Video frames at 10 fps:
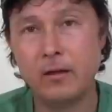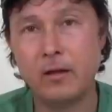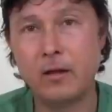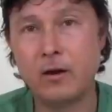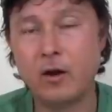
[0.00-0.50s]

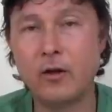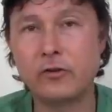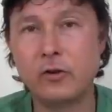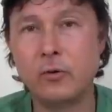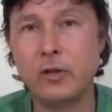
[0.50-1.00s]
and
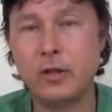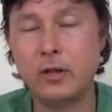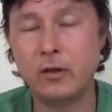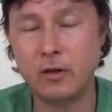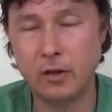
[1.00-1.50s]
also
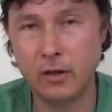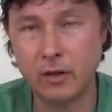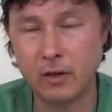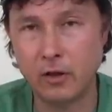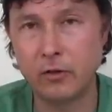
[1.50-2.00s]
in
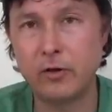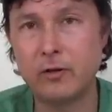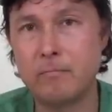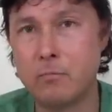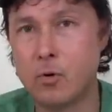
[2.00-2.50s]

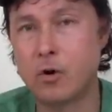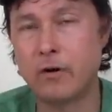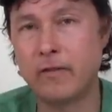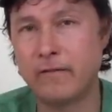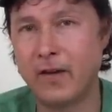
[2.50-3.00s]
including more
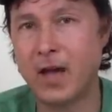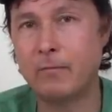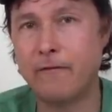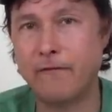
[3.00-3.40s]
of the valuable